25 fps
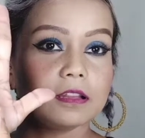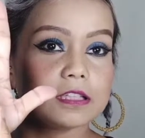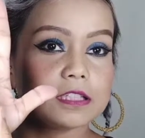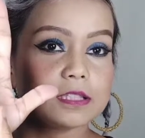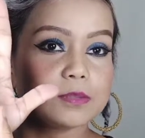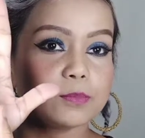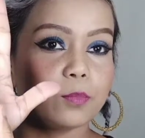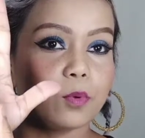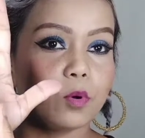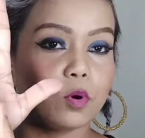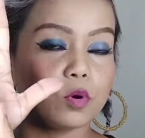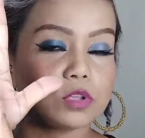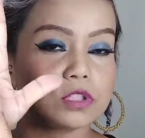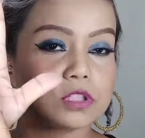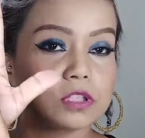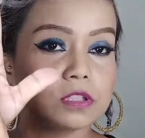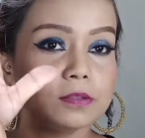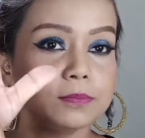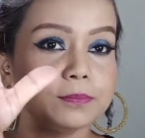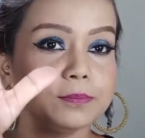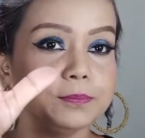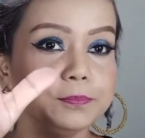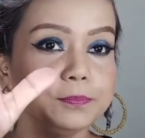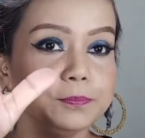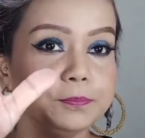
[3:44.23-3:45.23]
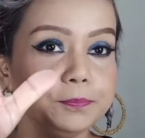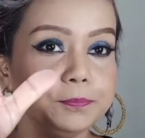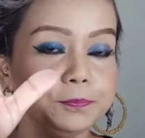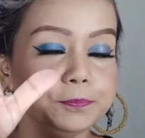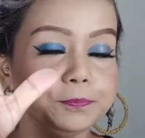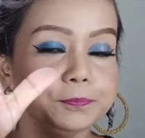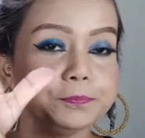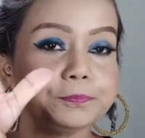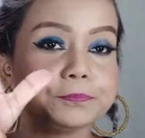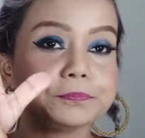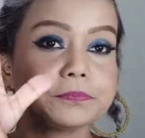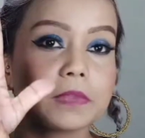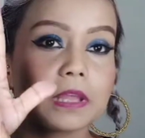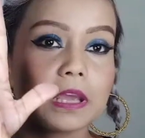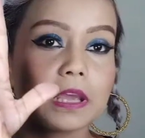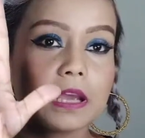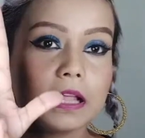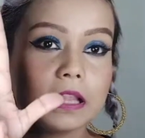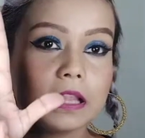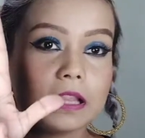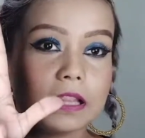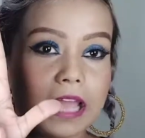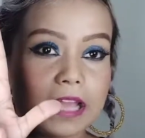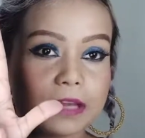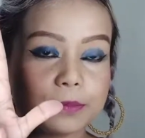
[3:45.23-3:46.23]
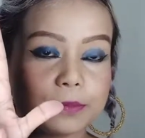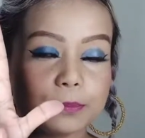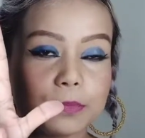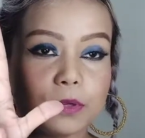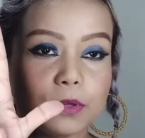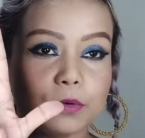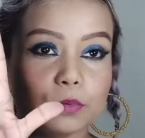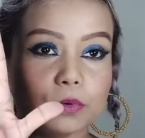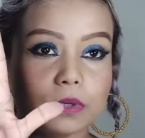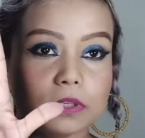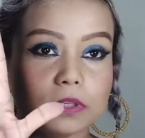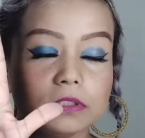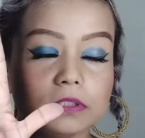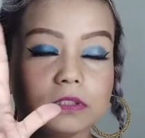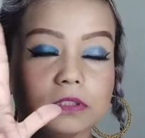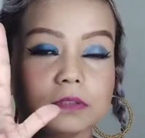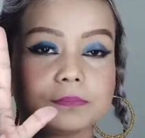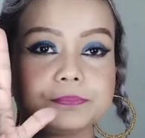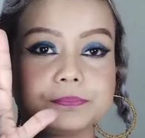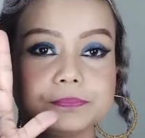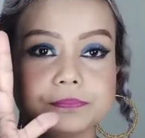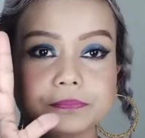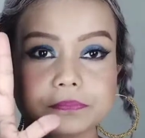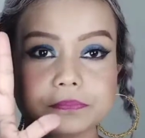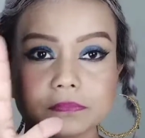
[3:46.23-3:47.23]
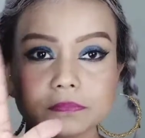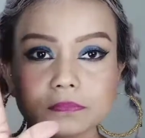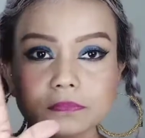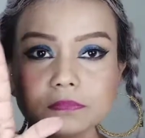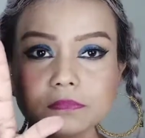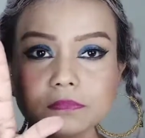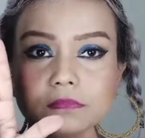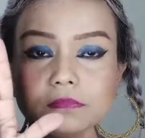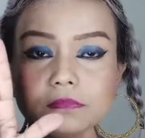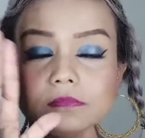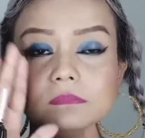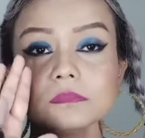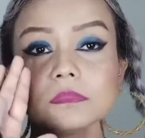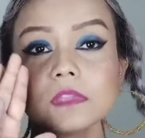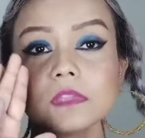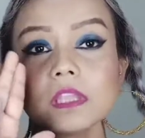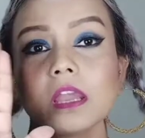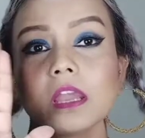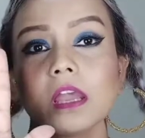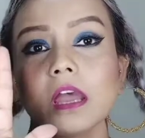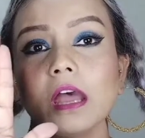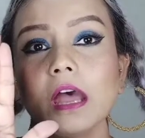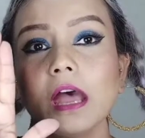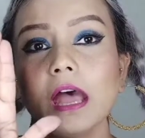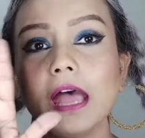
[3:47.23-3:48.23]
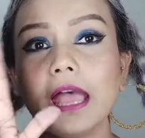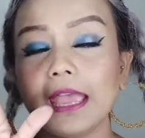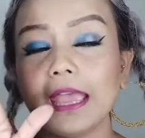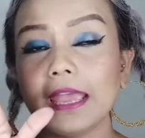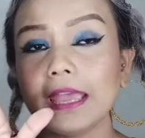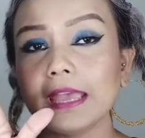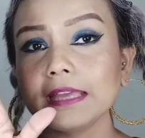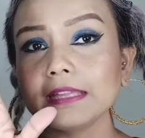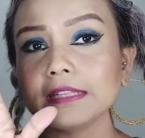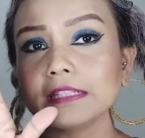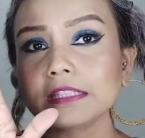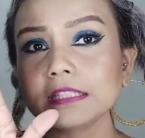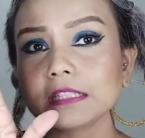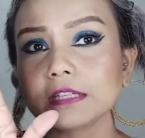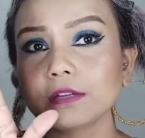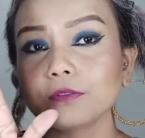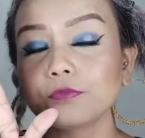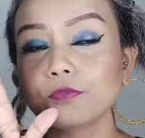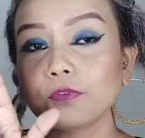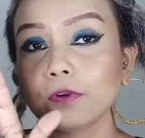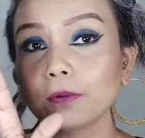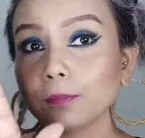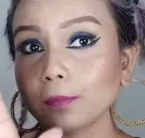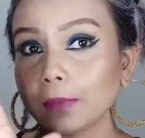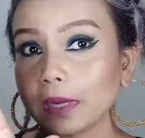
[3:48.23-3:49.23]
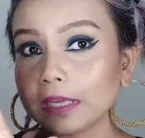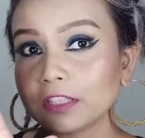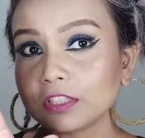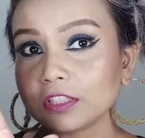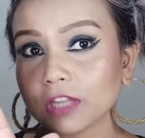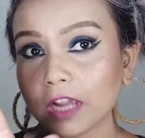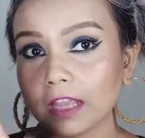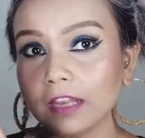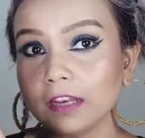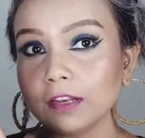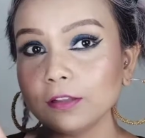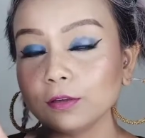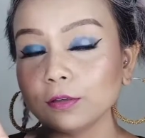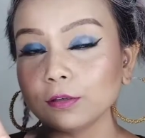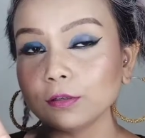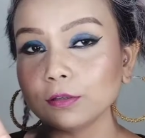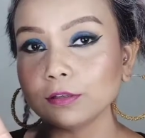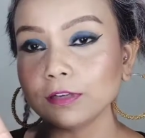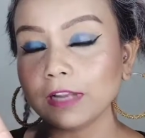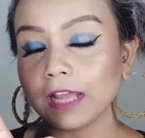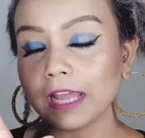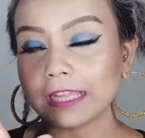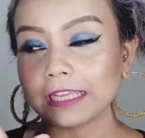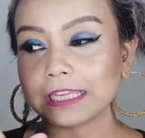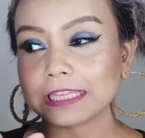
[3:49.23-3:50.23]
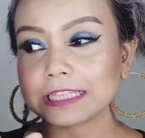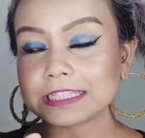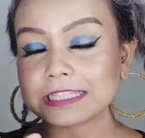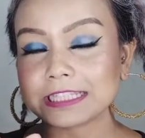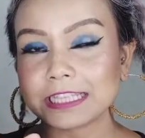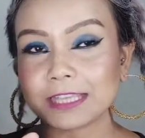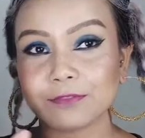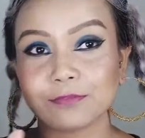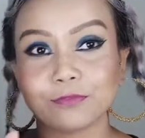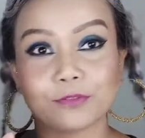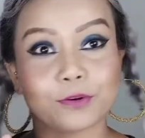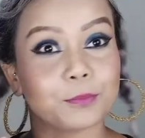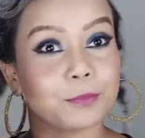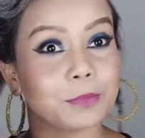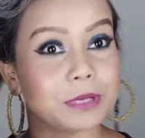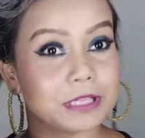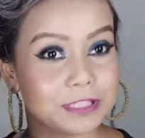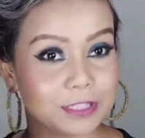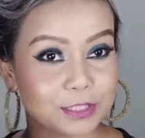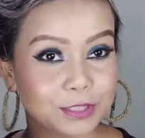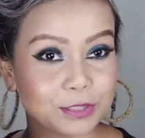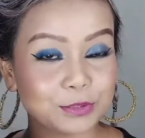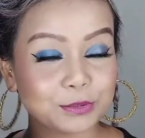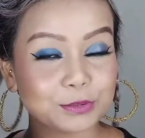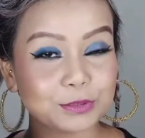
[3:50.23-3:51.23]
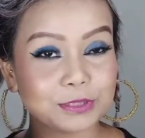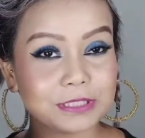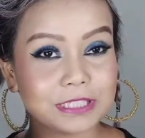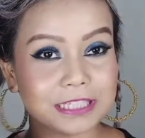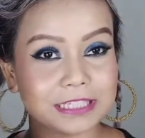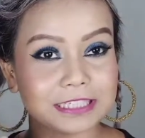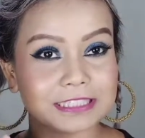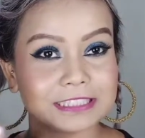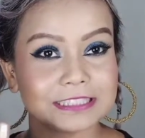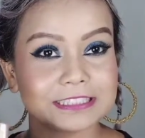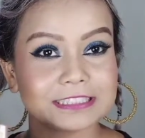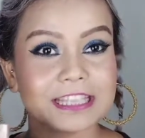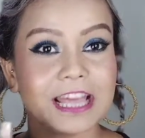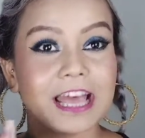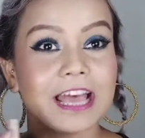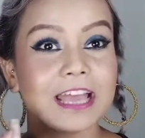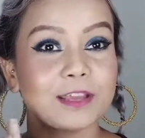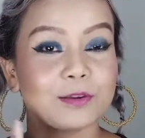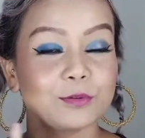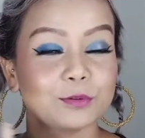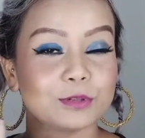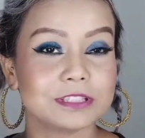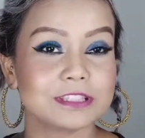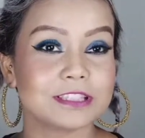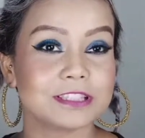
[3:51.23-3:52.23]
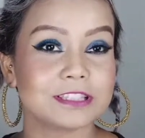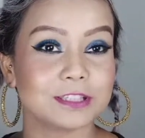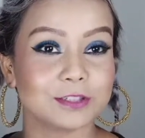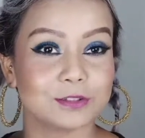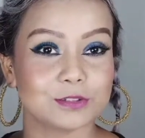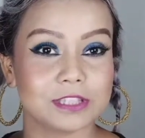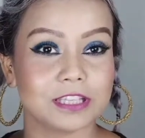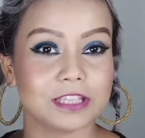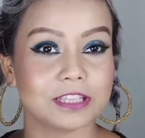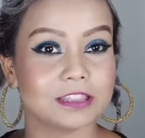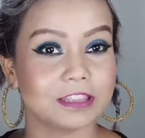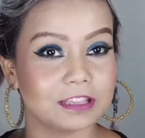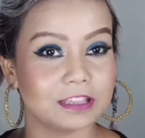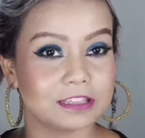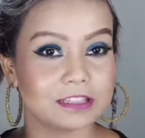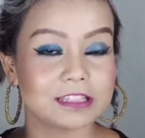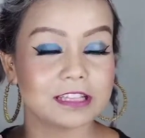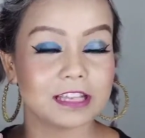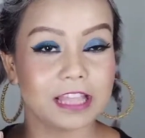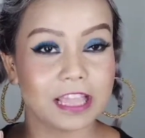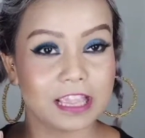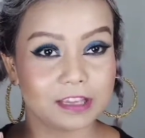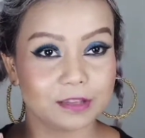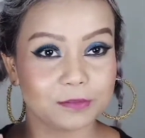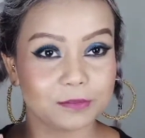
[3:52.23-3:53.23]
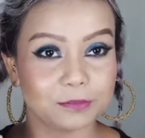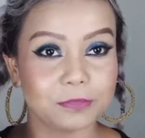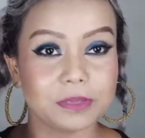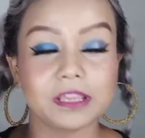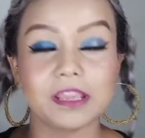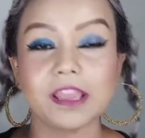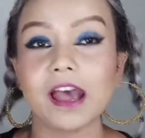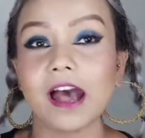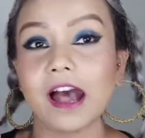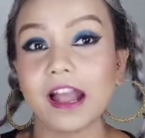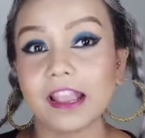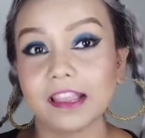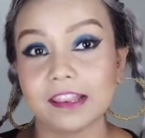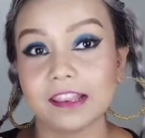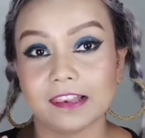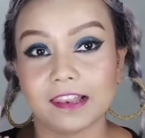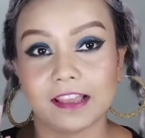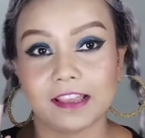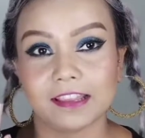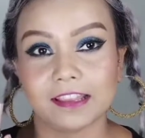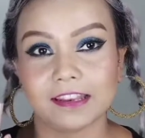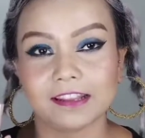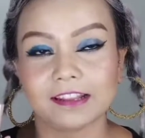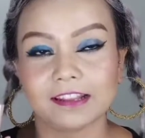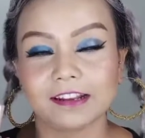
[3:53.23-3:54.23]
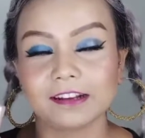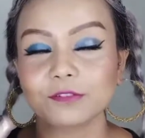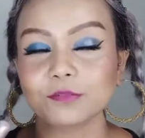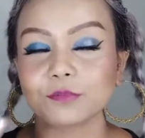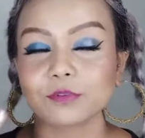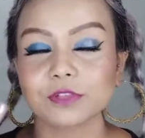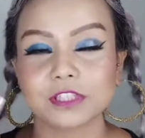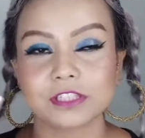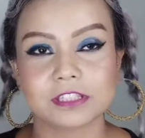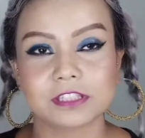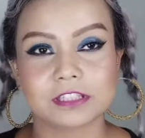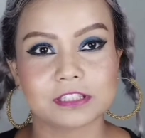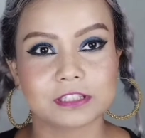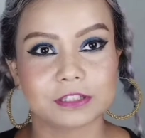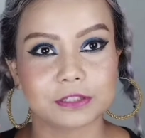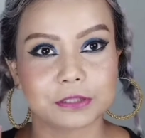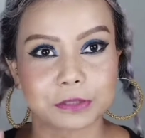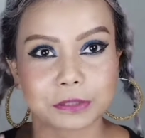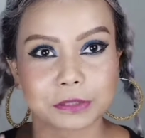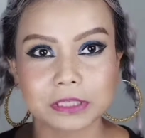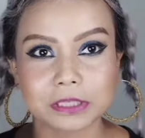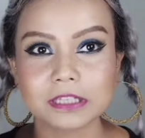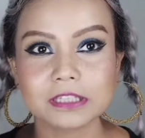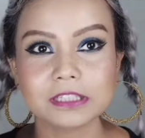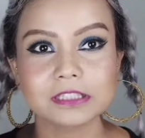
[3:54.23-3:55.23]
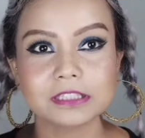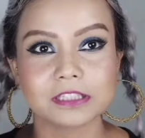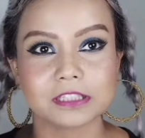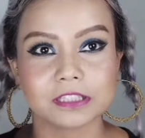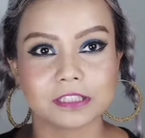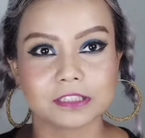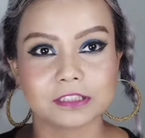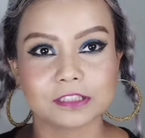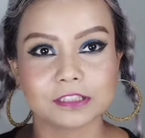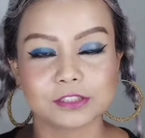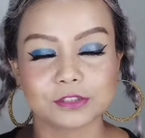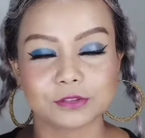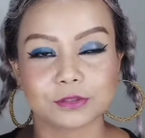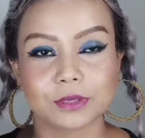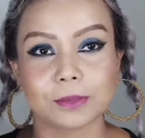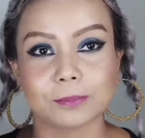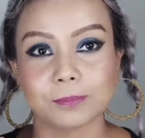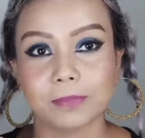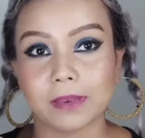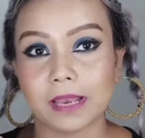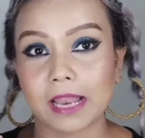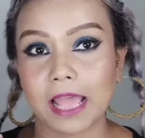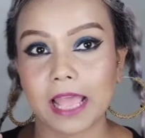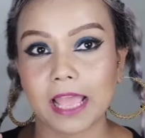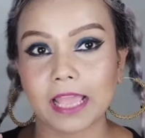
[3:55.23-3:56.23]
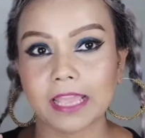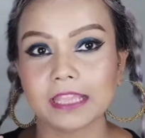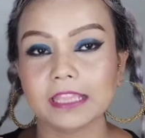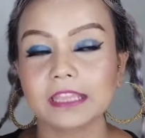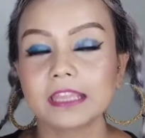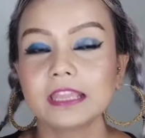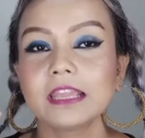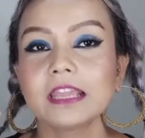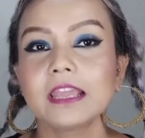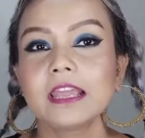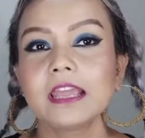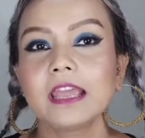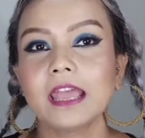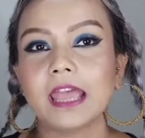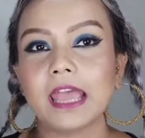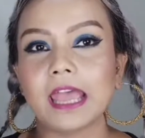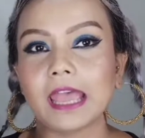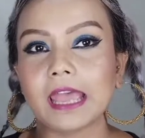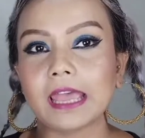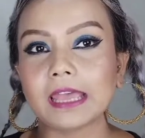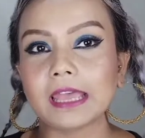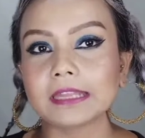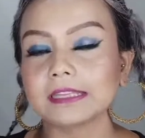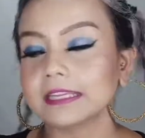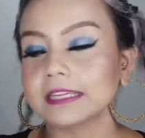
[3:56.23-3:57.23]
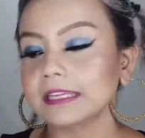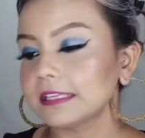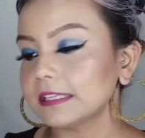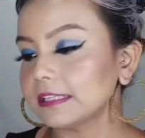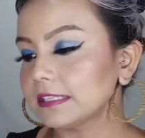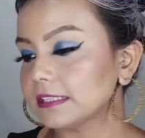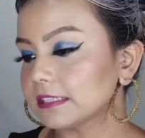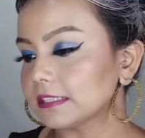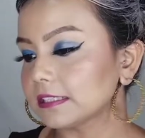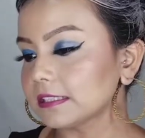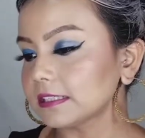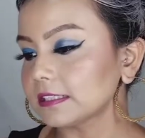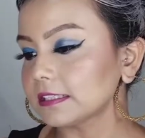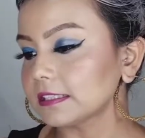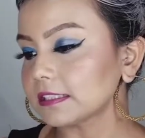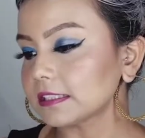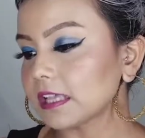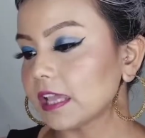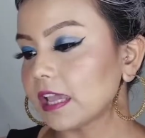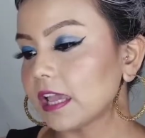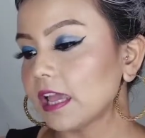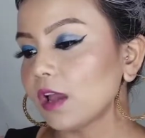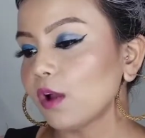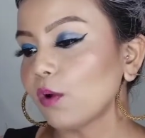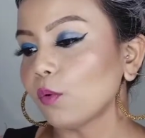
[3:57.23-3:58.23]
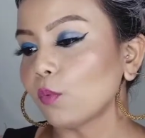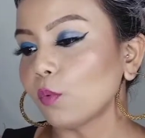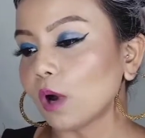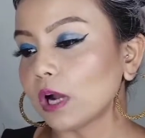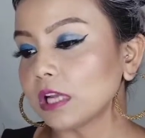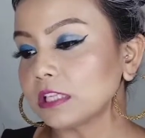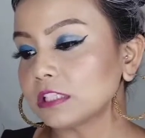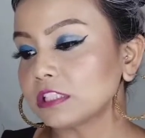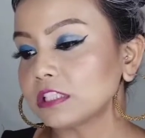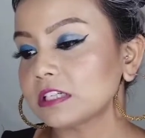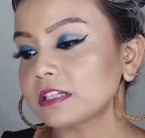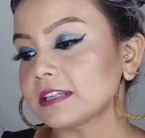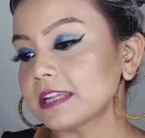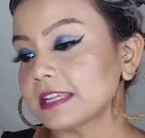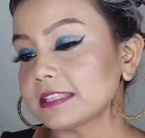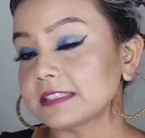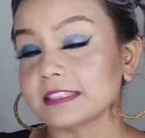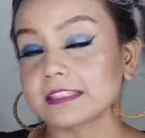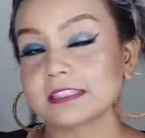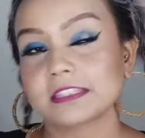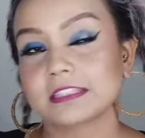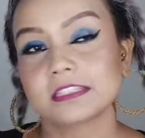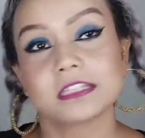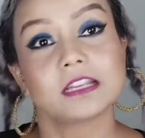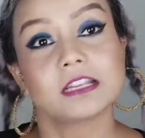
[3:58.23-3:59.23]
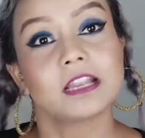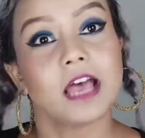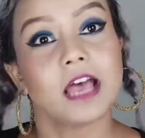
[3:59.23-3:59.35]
bottle Lakme one. And from my childhood, I can say from my school days, I was using this Lakme eyeliner, which is really good to apply, and it is water resistant